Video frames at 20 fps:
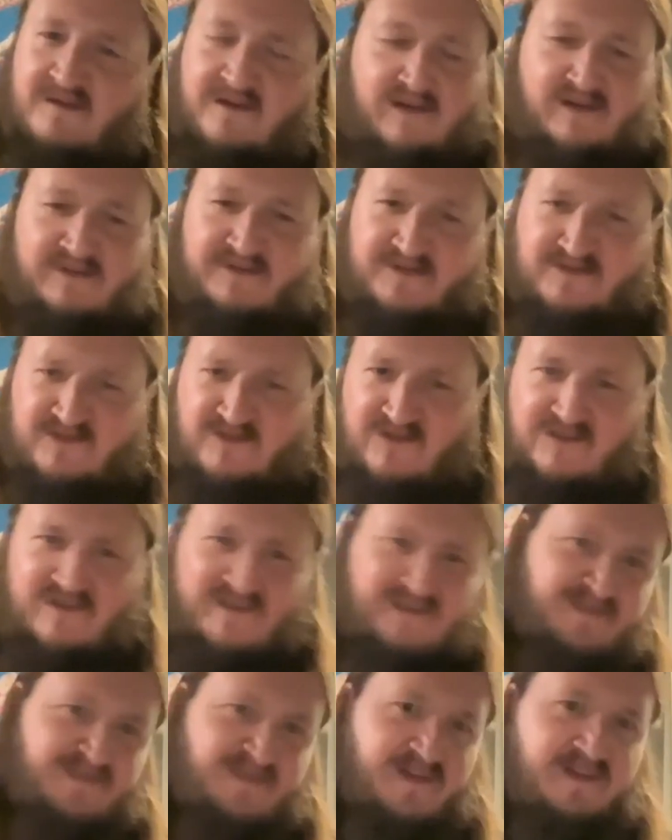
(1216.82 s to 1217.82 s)
If it's not
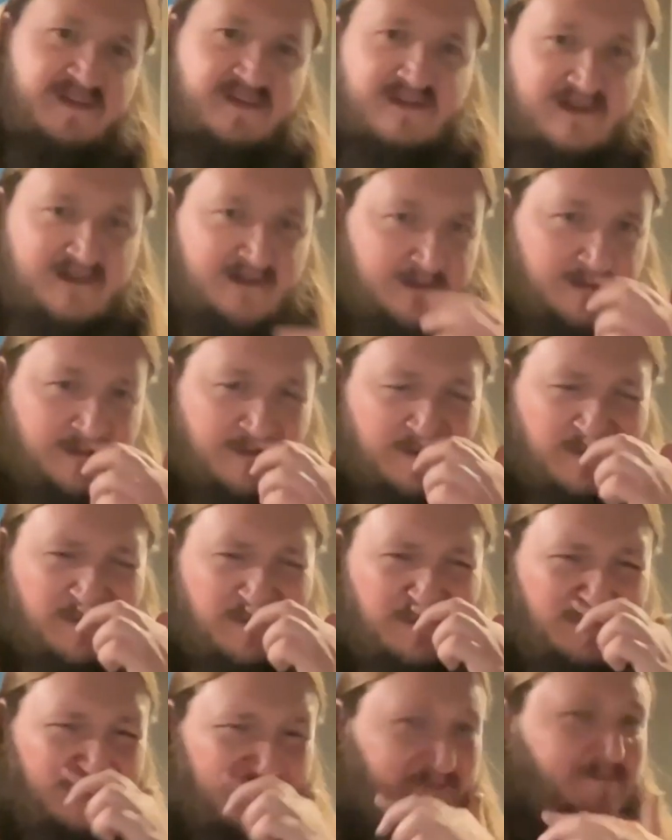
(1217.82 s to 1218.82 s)
your thing, then you're not
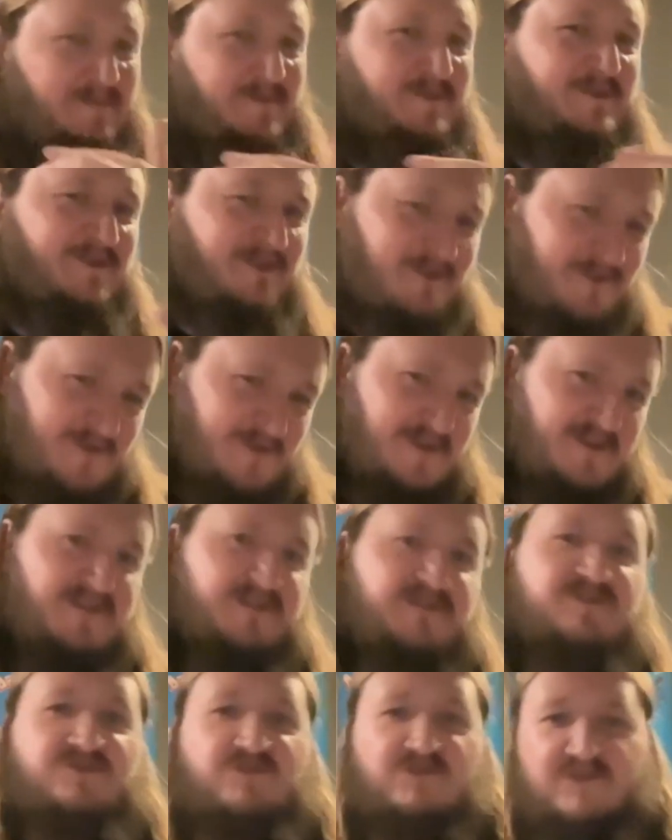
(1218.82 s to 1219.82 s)
you're not going to
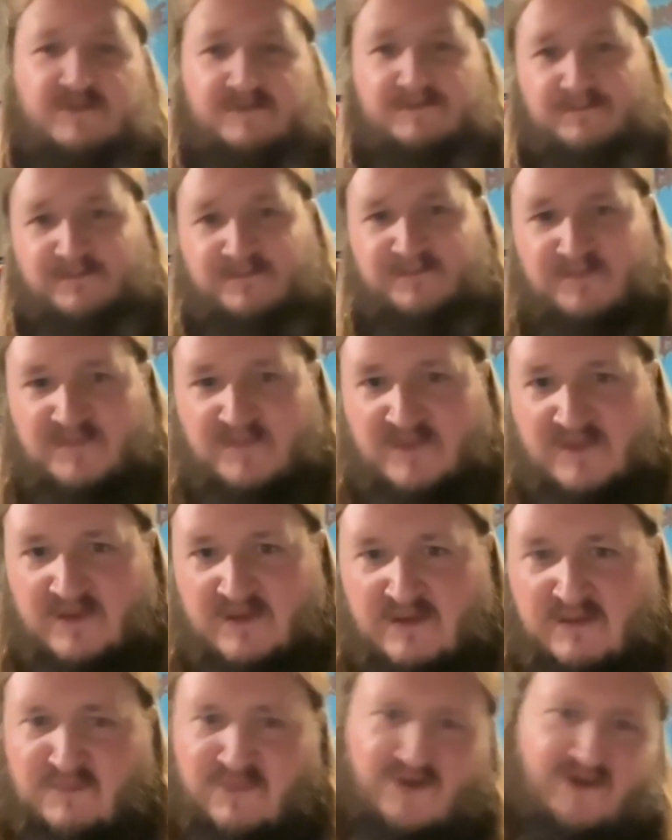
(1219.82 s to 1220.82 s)
enjoy it.
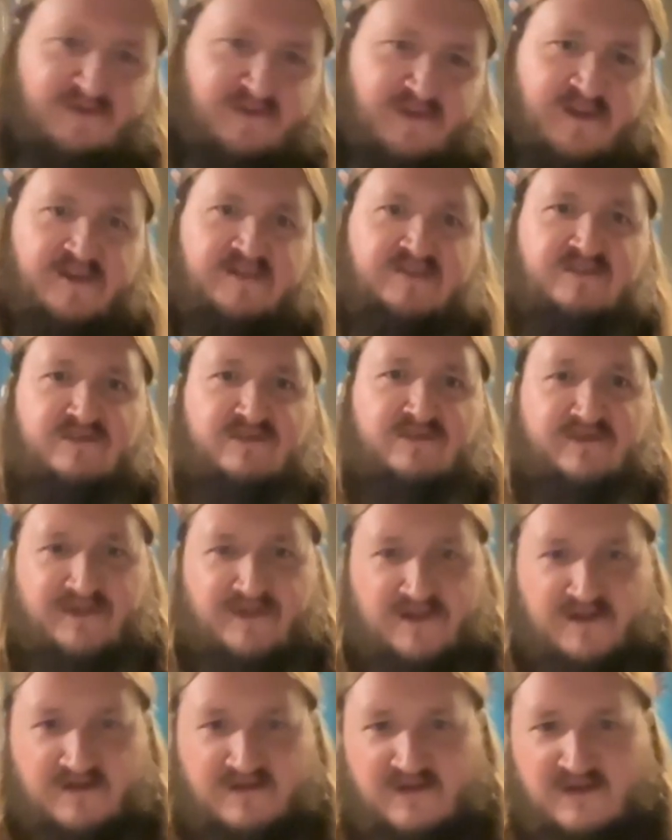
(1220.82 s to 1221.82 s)
But if it is your
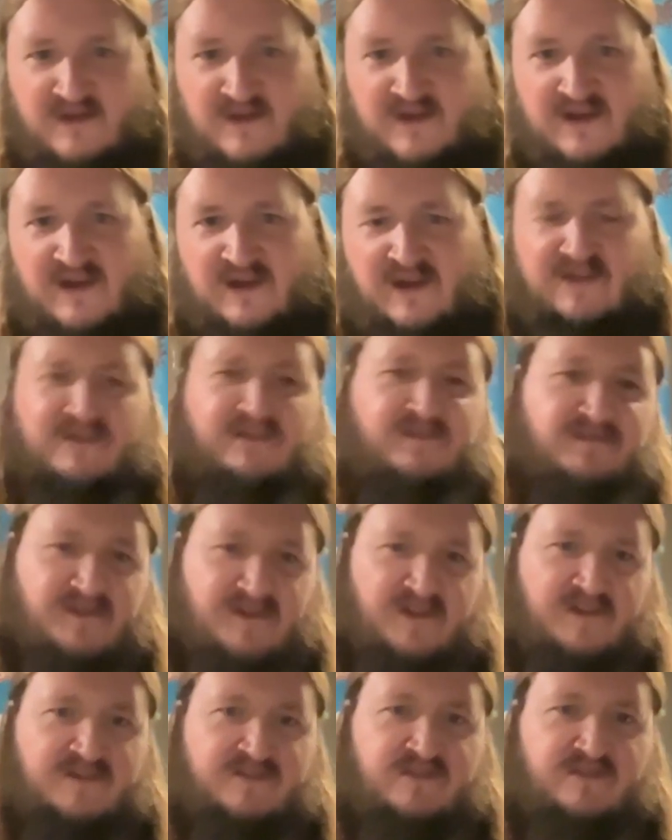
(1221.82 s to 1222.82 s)
thing and you've
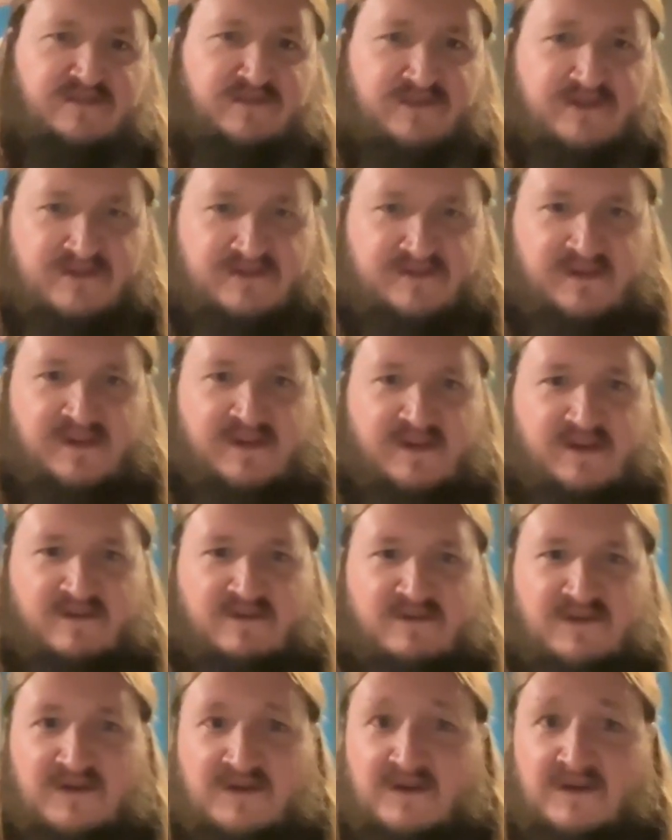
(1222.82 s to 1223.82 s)
clicked on this
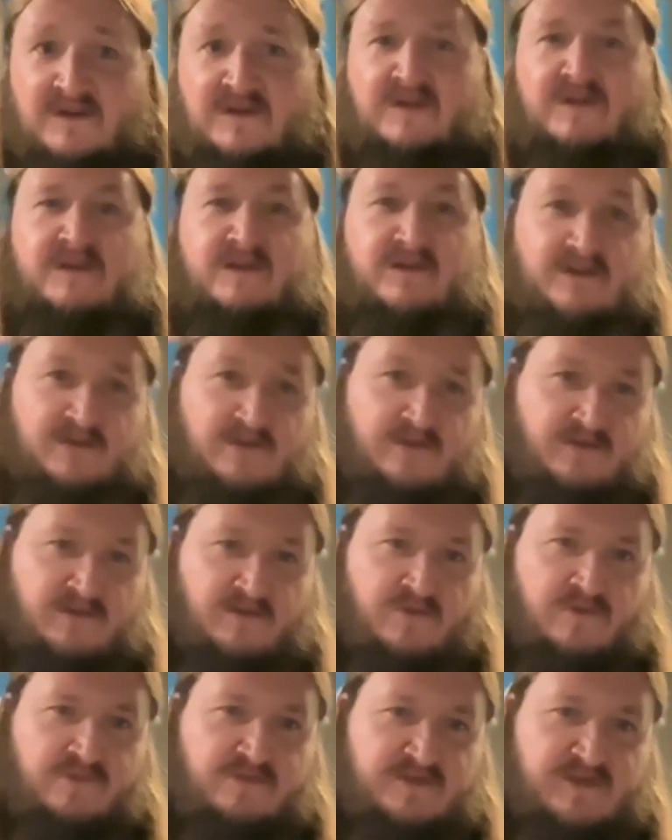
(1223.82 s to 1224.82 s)
video,
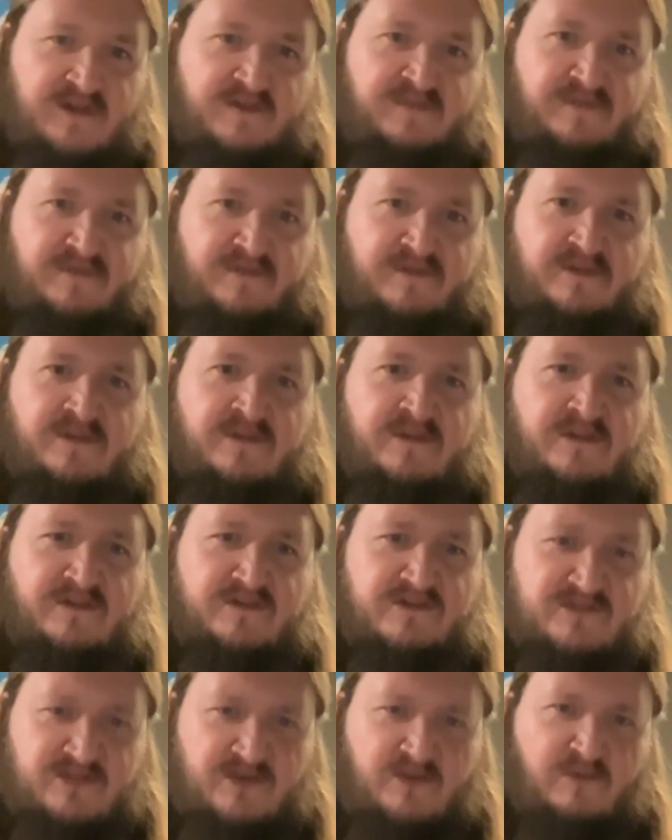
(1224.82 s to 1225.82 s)
you're definitely
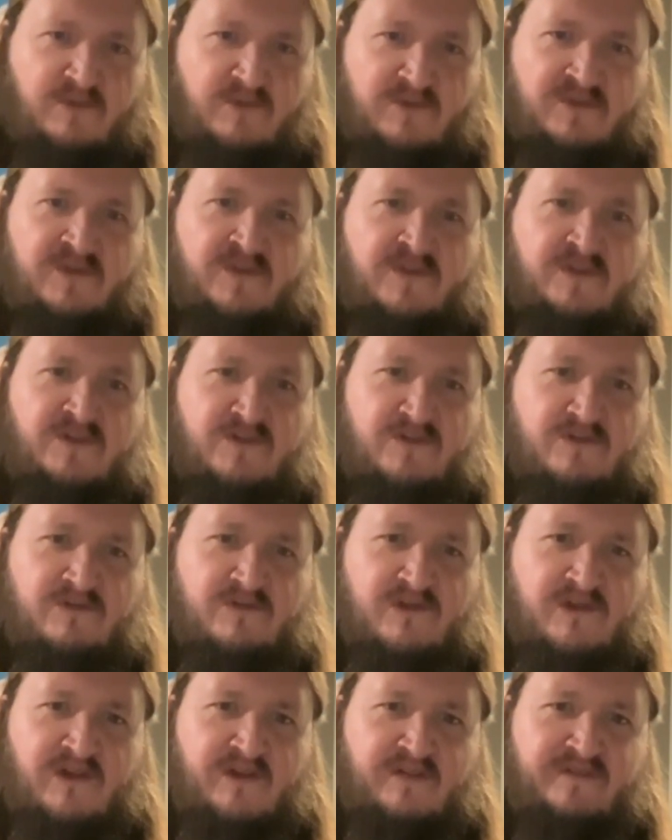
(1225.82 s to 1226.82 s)
someone who
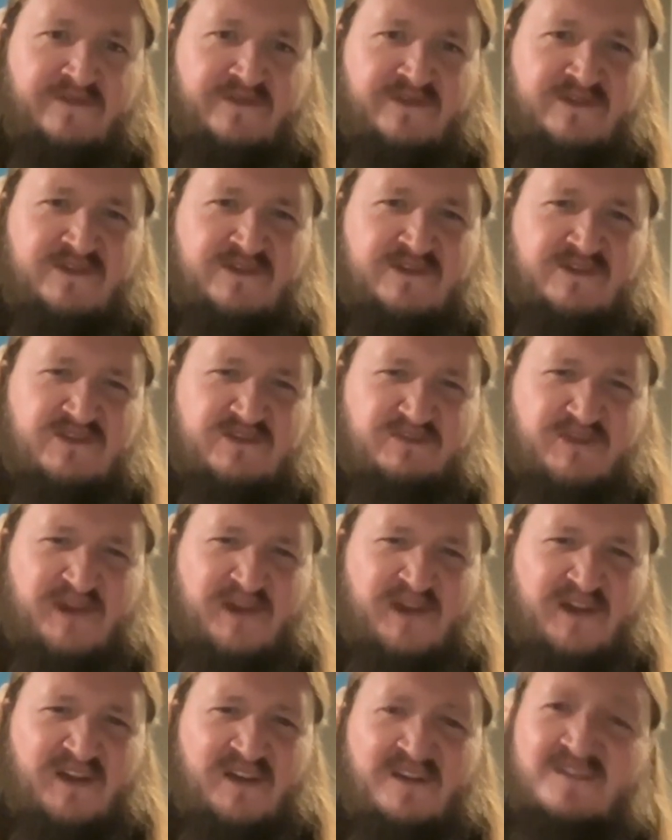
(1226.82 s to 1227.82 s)
loves
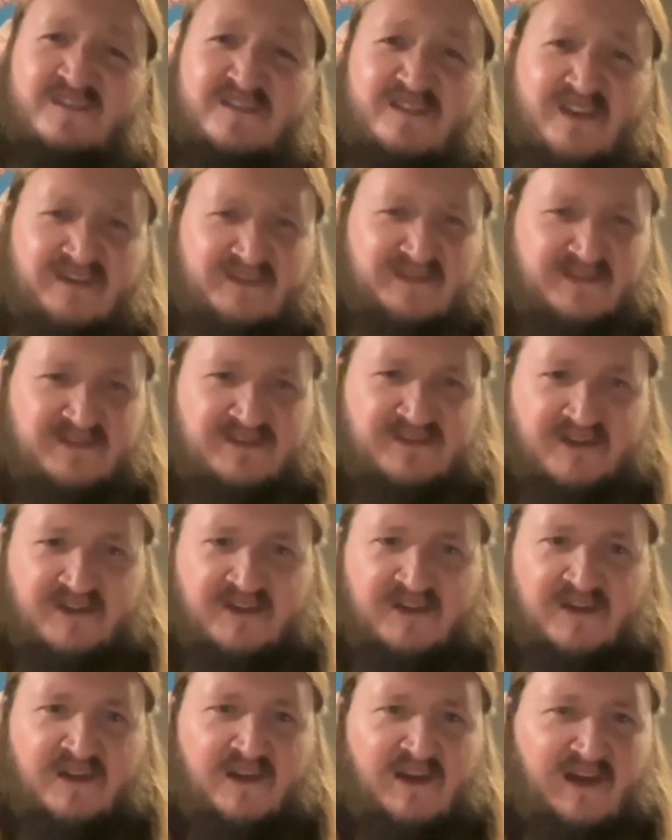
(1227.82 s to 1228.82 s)
speed and intensity.